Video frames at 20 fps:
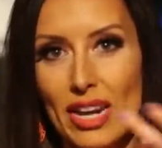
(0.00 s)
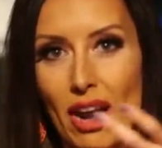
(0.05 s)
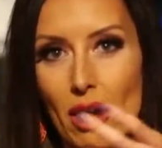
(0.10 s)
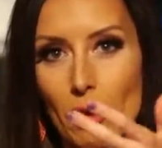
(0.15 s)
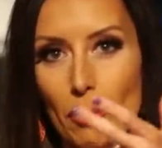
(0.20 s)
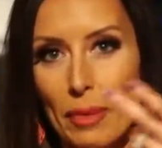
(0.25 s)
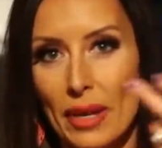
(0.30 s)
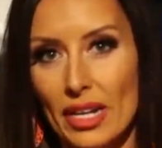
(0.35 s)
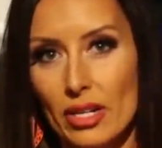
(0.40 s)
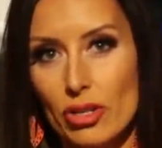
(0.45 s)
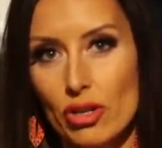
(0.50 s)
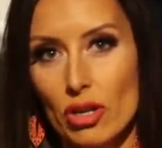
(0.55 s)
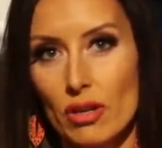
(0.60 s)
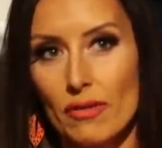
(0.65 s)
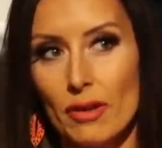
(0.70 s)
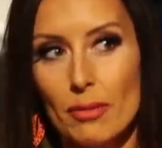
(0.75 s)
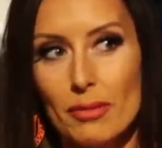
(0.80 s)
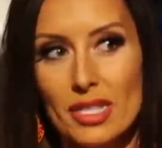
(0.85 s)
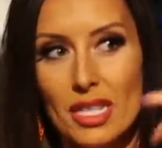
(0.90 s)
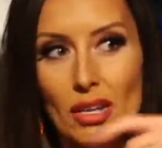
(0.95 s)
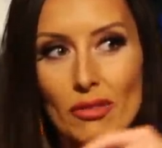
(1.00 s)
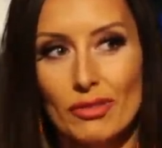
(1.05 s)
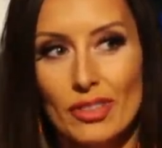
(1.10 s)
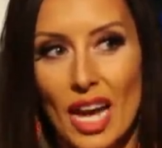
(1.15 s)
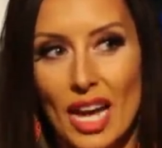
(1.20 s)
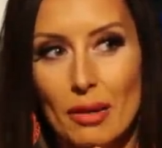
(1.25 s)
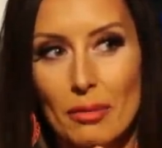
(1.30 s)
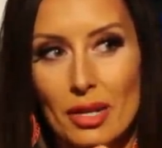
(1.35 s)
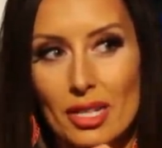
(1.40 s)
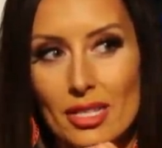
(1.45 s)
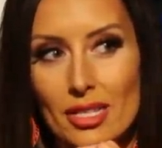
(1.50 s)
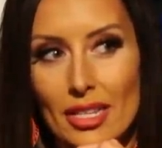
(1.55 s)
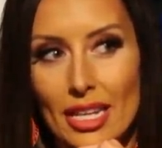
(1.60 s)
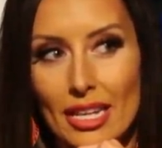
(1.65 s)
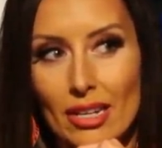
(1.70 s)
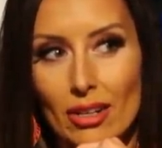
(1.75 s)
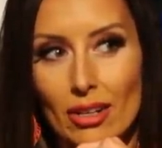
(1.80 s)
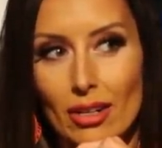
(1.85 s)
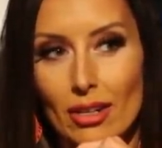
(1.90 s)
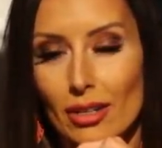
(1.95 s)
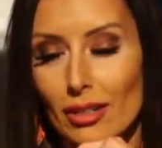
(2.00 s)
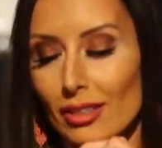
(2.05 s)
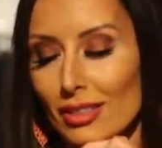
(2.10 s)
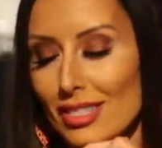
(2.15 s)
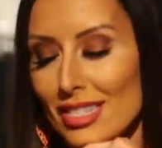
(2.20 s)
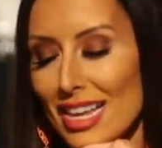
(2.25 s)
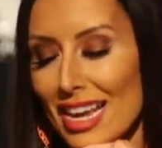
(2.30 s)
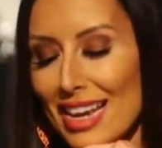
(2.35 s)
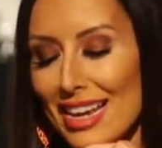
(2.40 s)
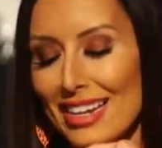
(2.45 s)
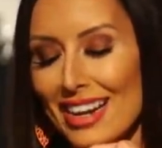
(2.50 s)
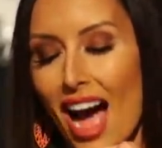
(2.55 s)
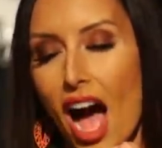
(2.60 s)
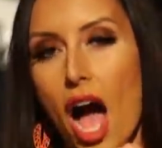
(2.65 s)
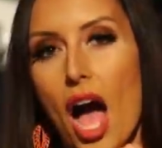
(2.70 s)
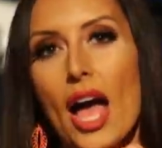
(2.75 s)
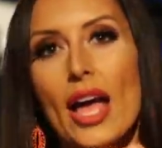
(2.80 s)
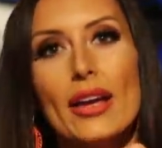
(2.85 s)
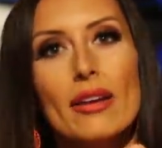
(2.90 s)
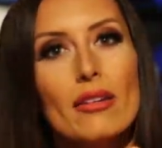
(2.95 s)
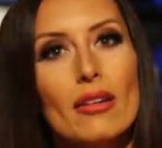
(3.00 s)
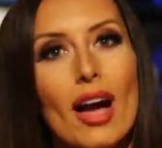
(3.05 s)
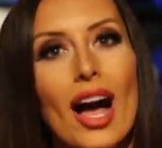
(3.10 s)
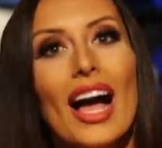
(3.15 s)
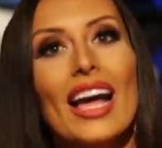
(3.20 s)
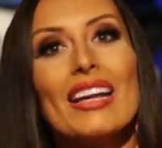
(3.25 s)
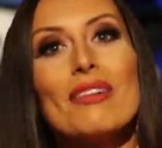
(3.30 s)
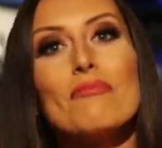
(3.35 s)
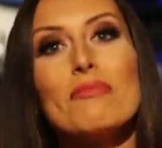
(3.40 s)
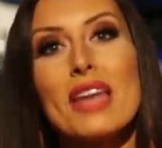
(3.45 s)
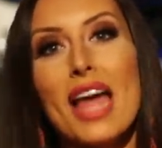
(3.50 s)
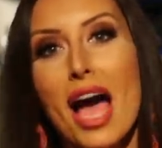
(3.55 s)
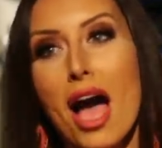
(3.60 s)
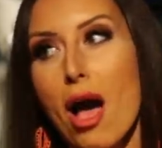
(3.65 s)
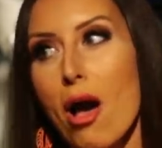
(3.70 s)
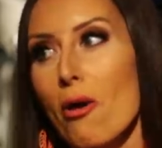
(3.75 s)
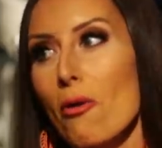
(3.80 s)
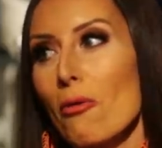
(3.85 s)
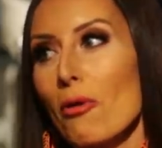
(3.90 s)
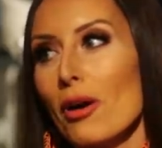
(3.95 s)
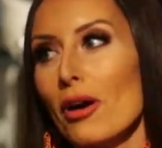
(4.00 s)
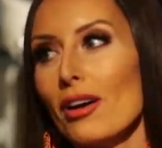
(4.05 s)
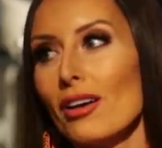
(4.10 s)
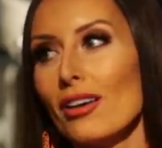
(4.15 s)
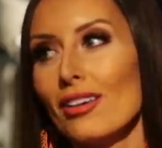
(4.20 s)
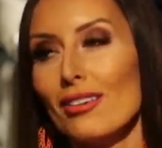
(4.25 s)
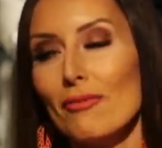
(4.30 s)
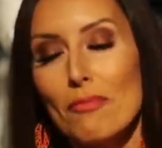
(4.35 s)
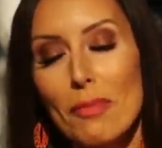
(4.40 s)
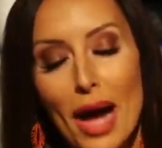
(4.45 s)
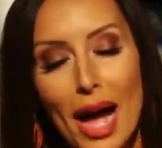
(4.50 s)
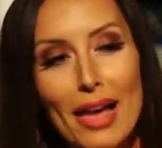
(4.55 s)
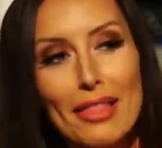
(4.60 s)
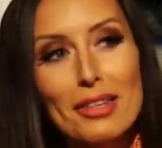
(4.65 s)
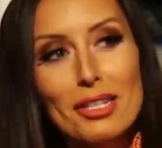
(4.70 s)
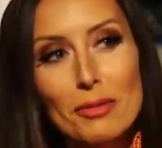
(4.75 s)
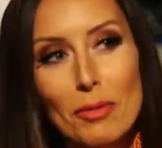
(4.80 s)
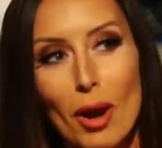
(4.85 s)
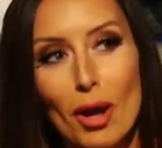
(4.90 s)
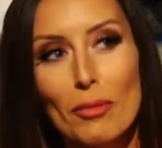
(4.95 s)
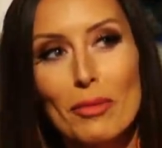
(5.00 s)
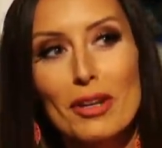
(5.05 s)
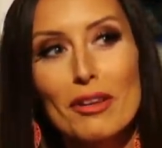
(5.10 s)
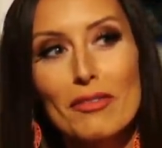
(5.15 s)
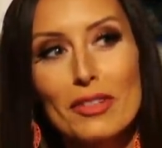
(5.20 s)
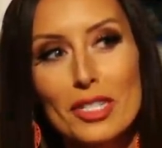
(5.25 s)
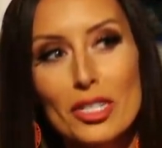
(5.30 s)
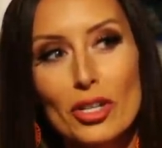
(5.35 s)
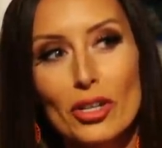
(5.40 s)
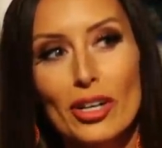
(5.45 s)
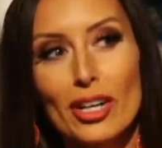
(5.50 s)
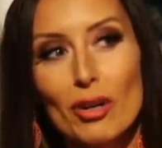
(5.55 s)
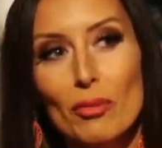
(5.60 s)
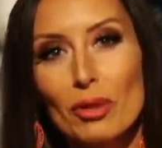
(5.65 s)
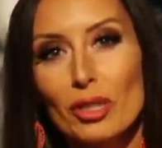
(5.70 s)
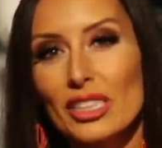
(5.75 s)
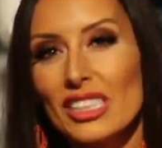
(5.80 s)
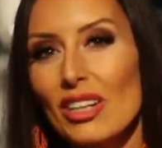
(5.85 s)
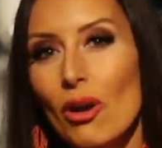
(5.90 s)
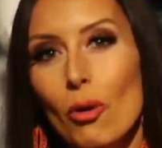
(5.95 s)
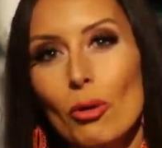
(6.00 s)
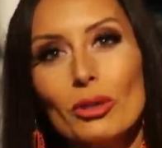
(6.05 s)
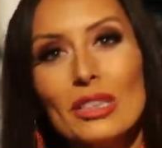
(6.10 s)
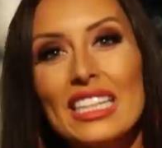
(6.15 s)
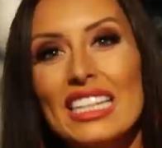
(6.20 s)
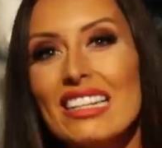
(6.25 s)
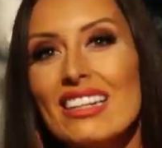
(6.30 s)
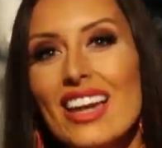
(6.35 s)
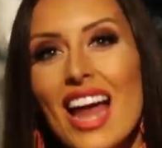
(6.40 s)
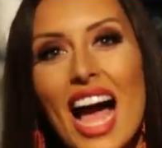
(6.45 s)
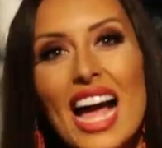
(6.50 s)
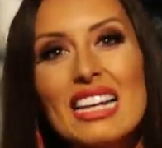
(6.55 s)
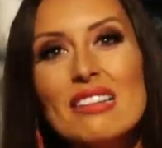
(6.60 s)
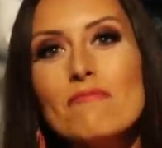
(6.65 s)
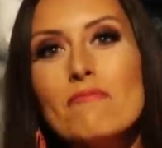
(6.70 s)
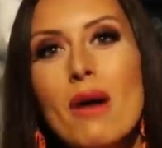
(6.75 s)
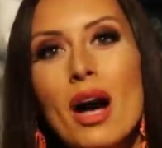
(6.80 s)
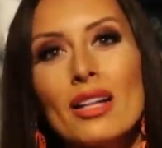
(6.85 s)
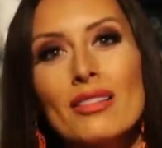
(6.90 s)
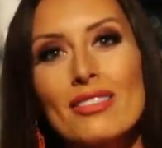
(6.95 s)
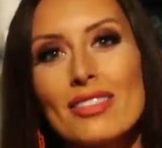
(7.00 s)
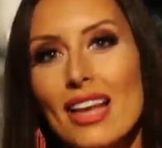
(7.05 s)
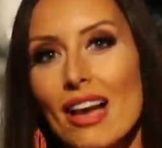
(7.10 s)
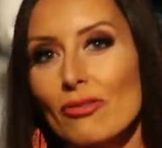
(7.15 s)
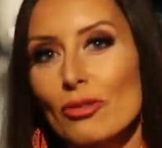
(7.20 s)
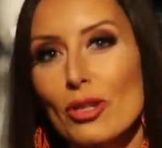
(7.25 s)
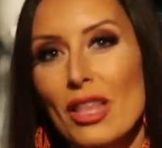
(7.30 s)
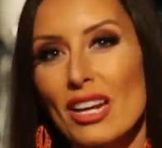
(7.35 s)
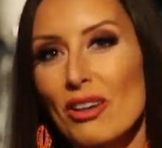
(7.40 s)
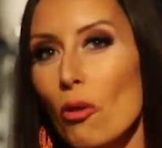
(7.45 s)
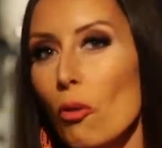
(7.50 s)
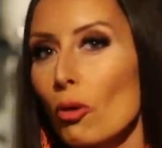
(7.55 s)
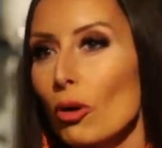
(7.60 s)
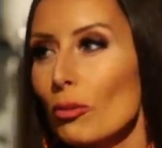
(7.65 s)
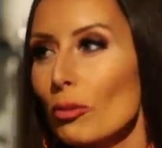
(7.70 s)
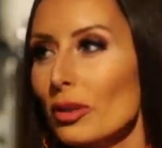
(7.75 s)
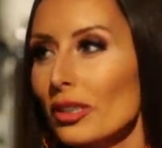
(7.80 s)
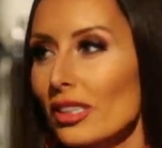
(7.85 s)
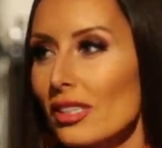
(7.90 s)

tweet out a picture of himself nine months later saying, I, I am now by the Department of Interior building, only nine months after that horrible